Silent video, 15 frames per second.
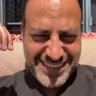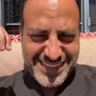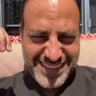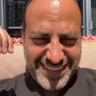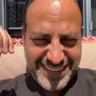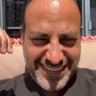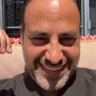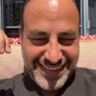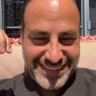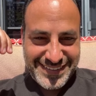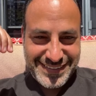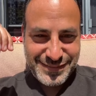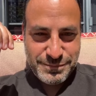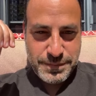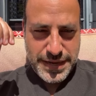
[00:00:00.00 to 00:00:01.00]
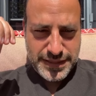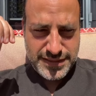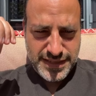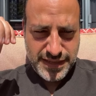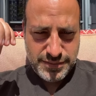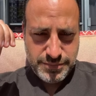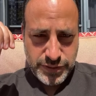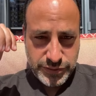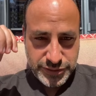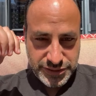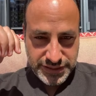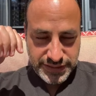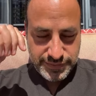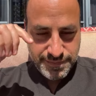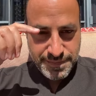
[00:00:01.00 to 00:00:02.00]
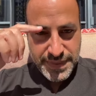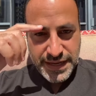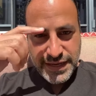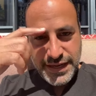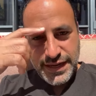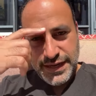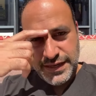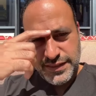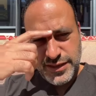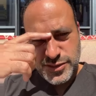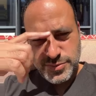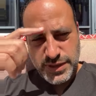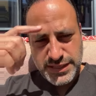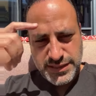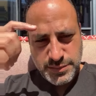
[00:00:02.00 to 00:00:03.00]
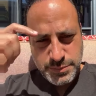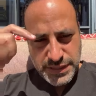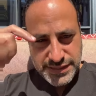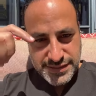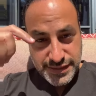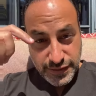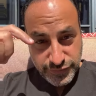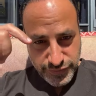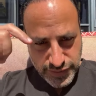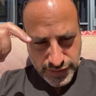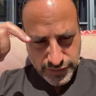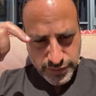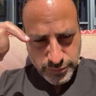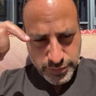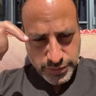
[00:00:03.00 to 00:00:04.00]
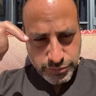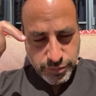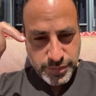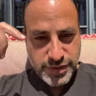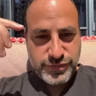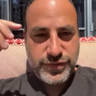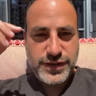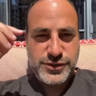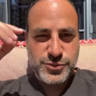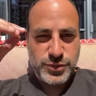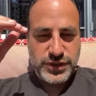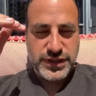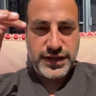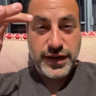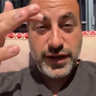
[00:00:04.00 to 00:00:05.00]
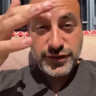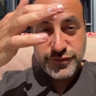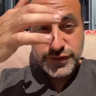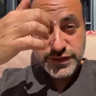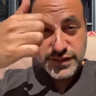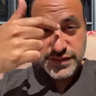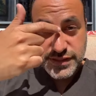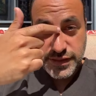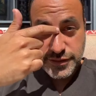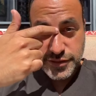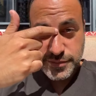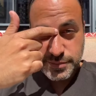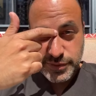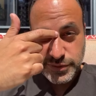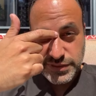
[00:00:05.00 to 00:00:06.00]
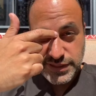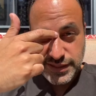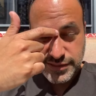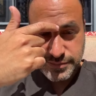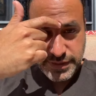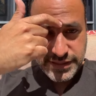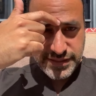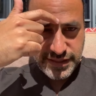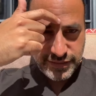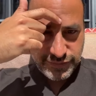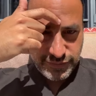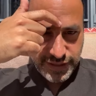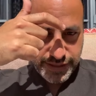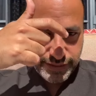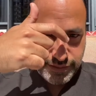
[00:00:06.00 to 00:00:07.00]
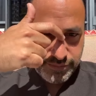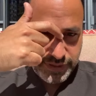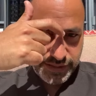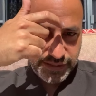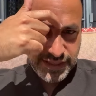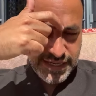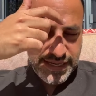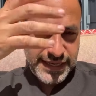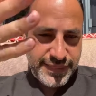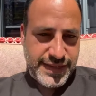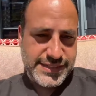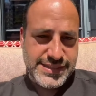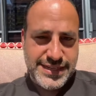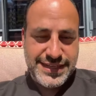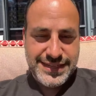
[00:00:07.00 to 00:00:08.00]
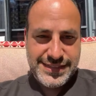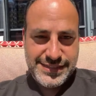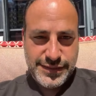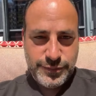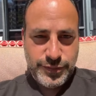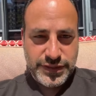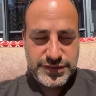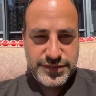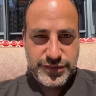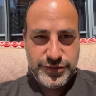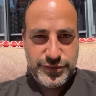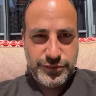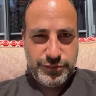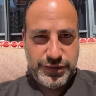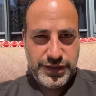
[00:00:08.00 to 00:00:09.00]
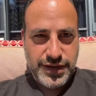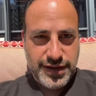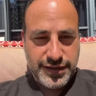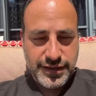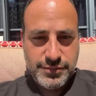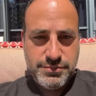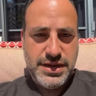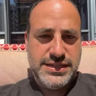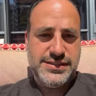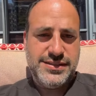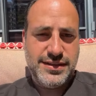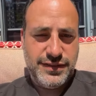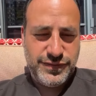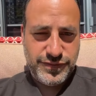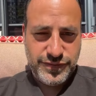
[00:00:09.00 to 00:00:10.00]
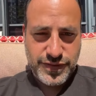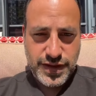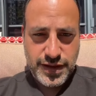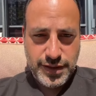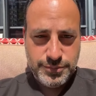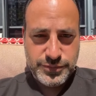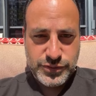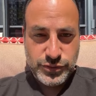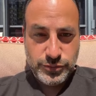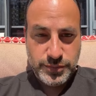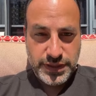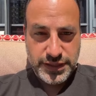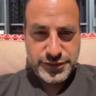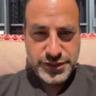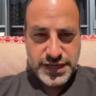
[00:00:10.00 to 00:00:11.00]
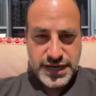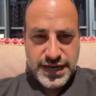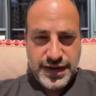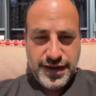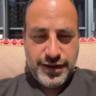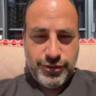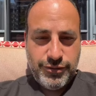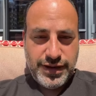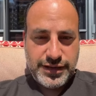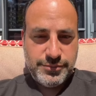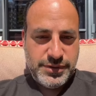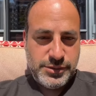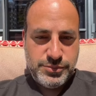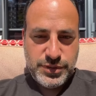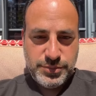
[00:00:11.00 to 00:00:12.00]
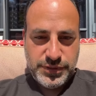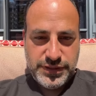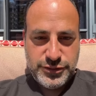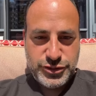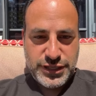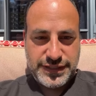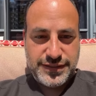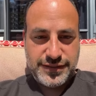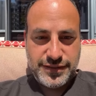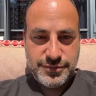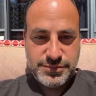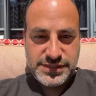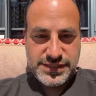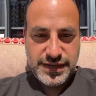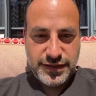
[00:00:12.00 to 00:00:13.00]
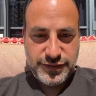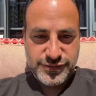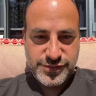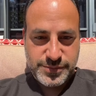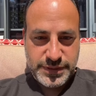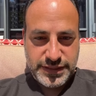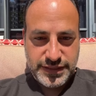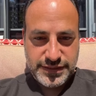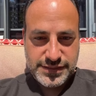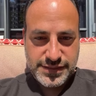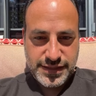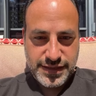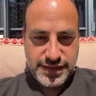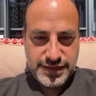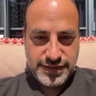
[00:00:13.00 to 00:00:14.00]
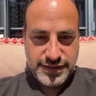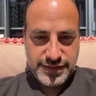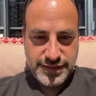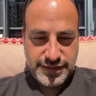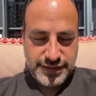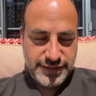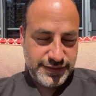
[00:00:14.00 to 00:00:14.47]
So I like to maintain motion. And this one I did myself the other week when my friends were in the office. So I just Botoxed myself right in the middle. That's an easy one to do where you're not going to mess stuff up too much. I don't recommend people injecting themselves because they,